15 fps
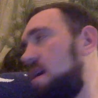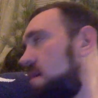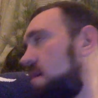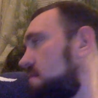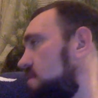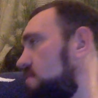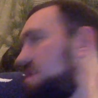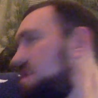
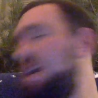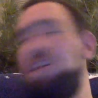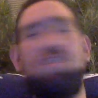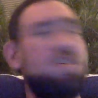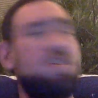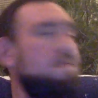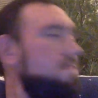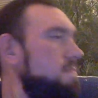ways that you're going
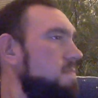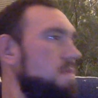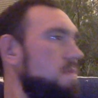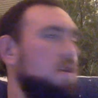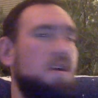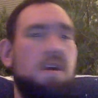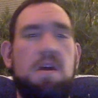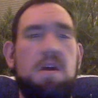to do this. You're
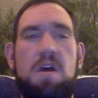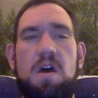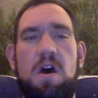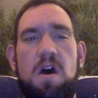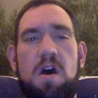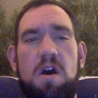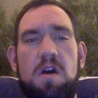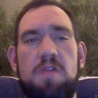going to want to
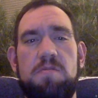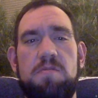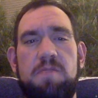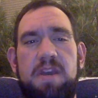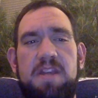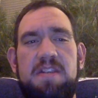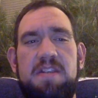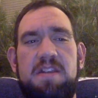build up
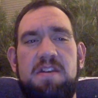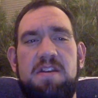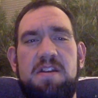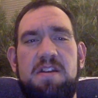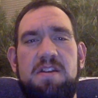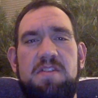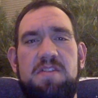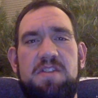those
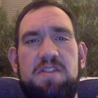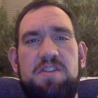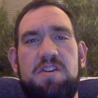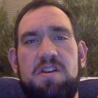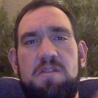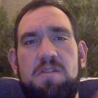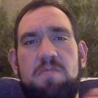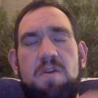neck
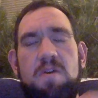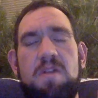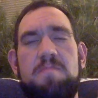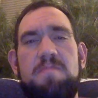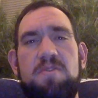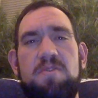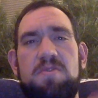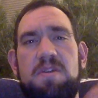muscles
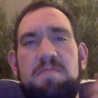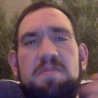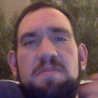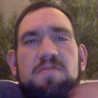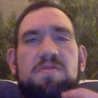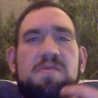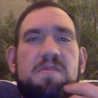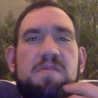in
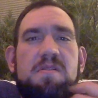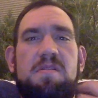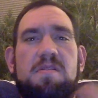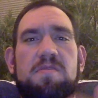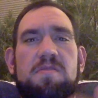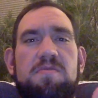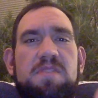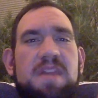order
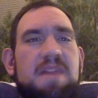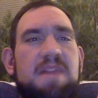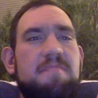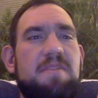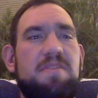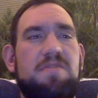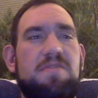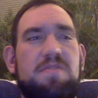to not be
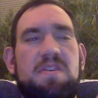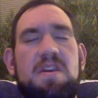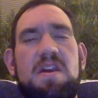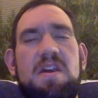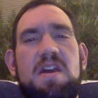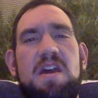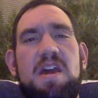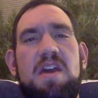able to be
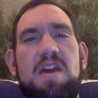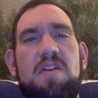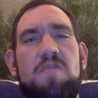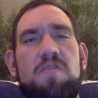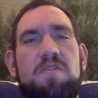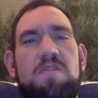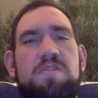batted around.